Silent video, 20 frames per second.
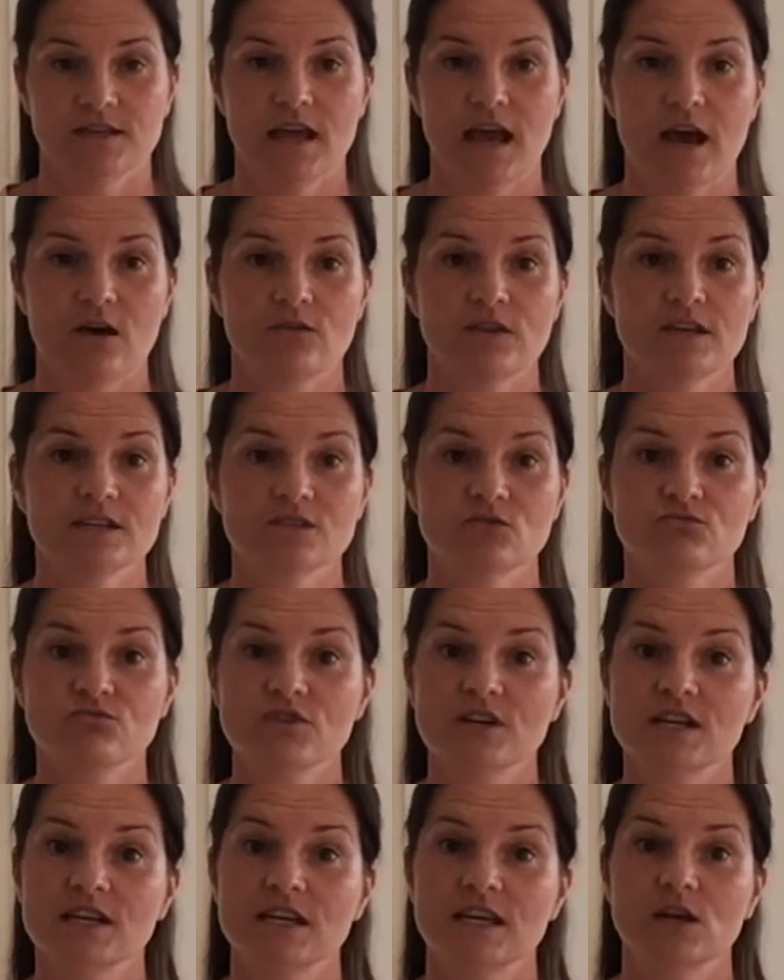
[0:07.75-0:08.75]
Now these are
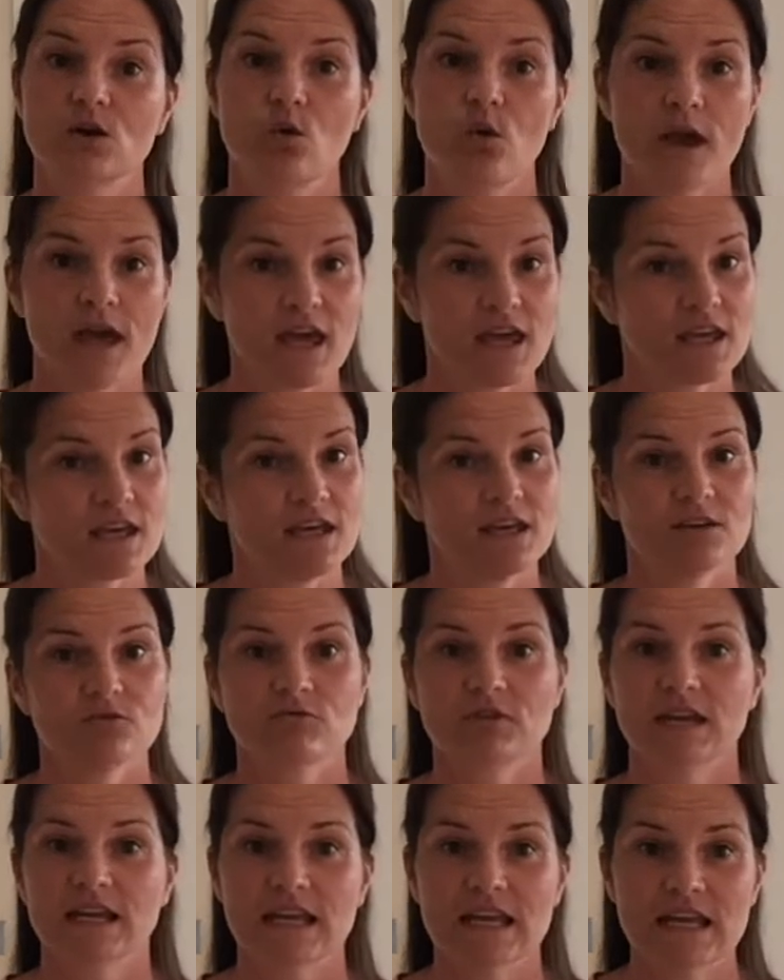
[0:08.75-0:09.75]
really quick,
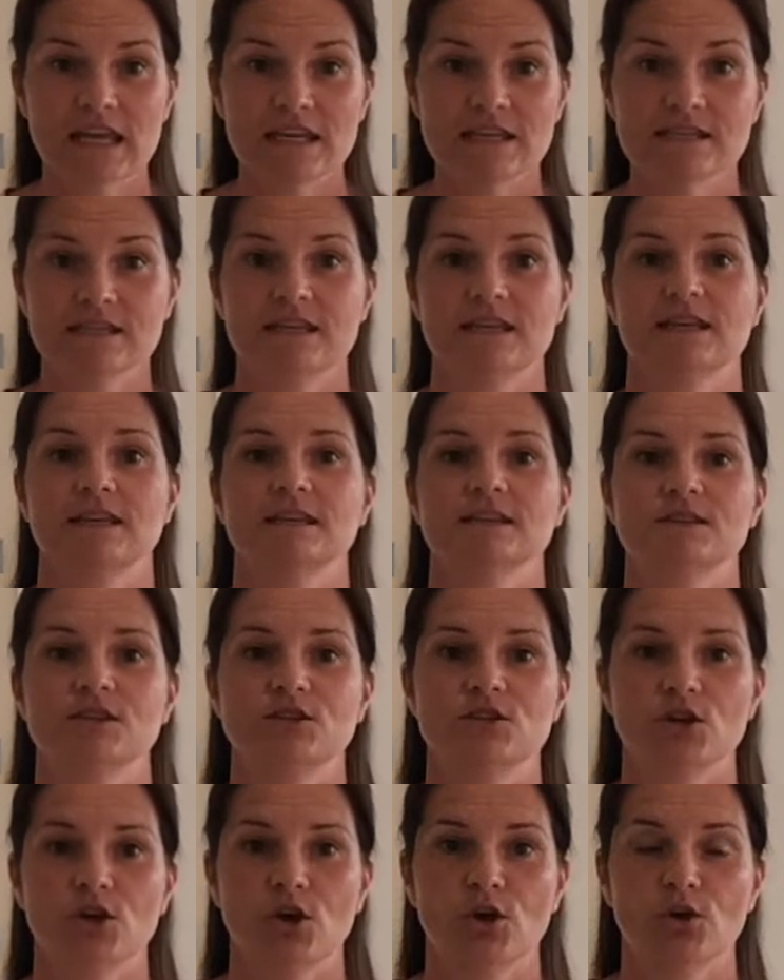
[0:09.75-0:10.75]
really easy to
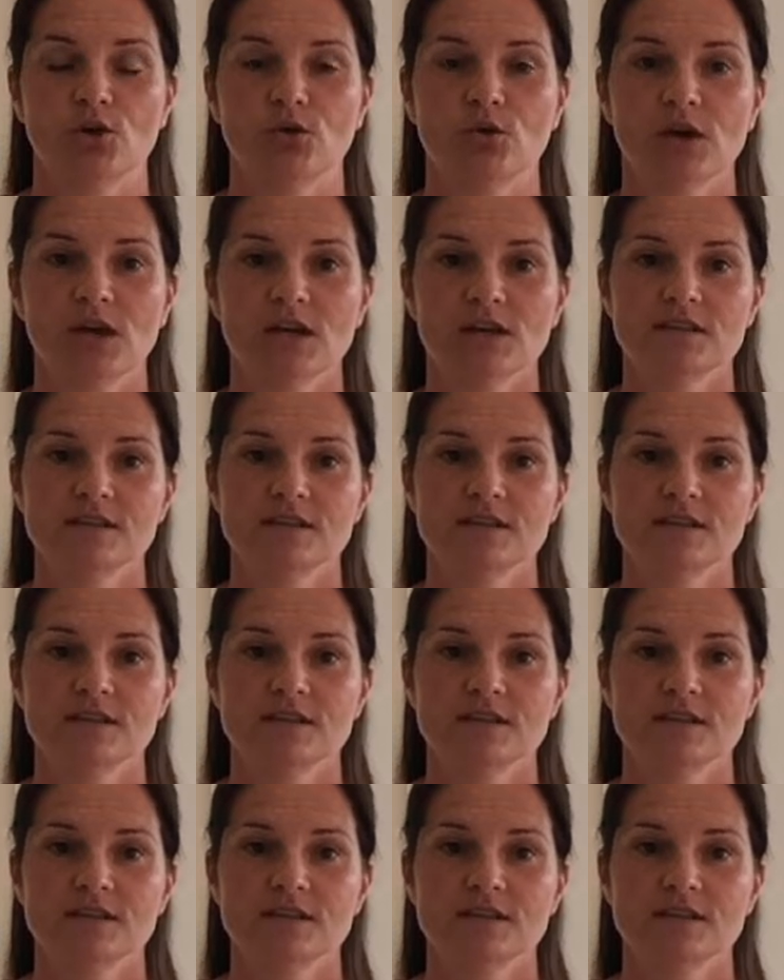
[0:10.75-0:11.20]
do,